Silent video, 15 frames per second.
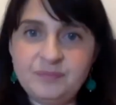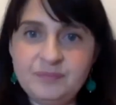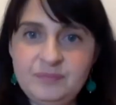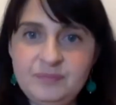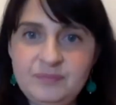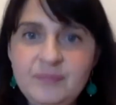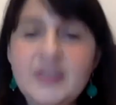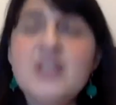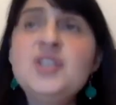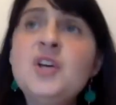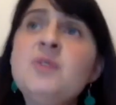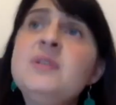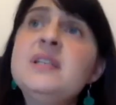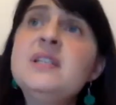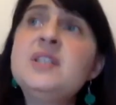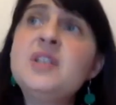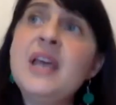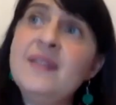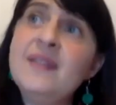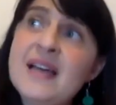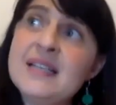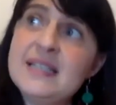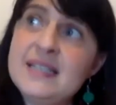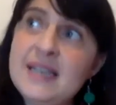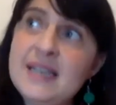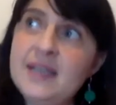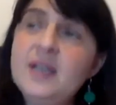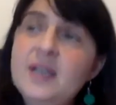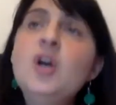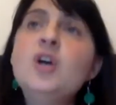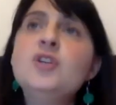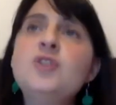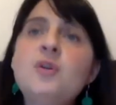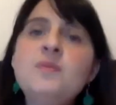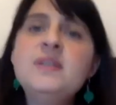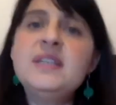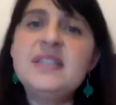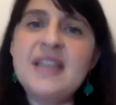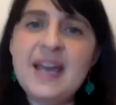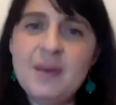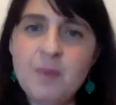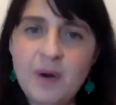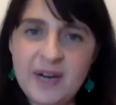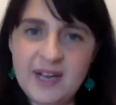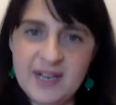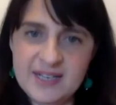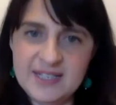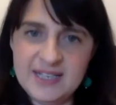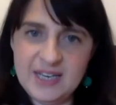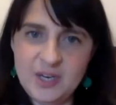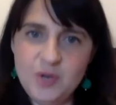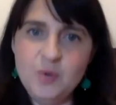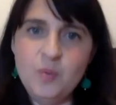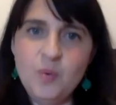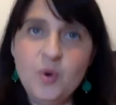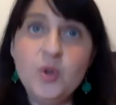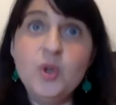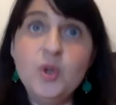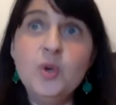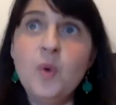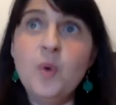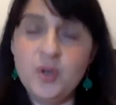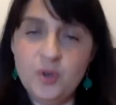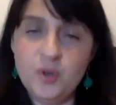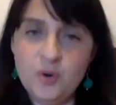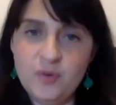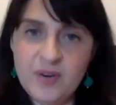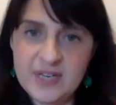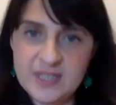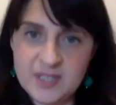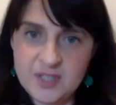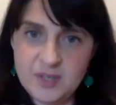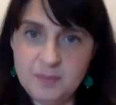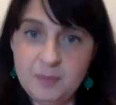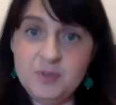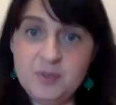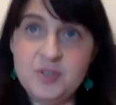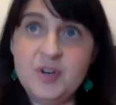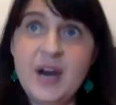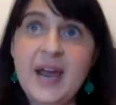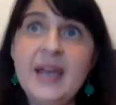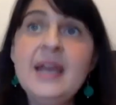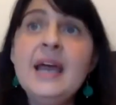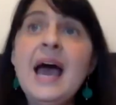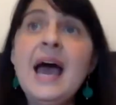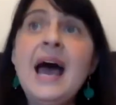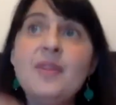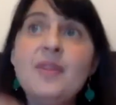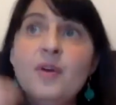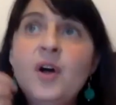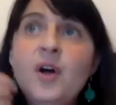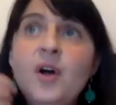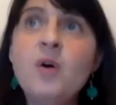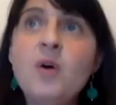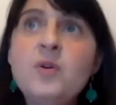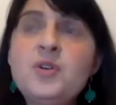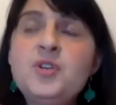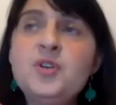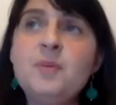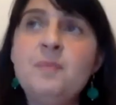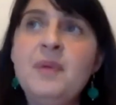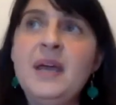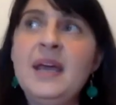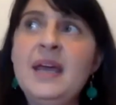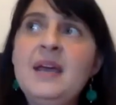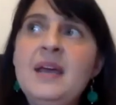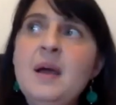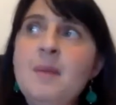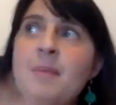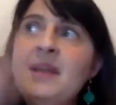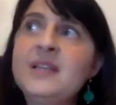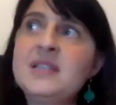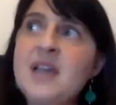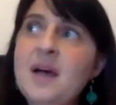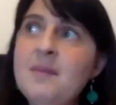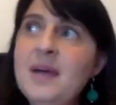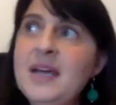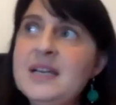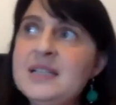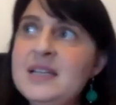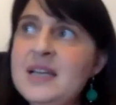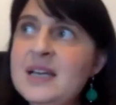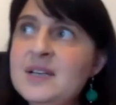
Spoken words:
And in that scene, don't say what it is that you want your reader to portray. The goal should be, by the time I get to the end of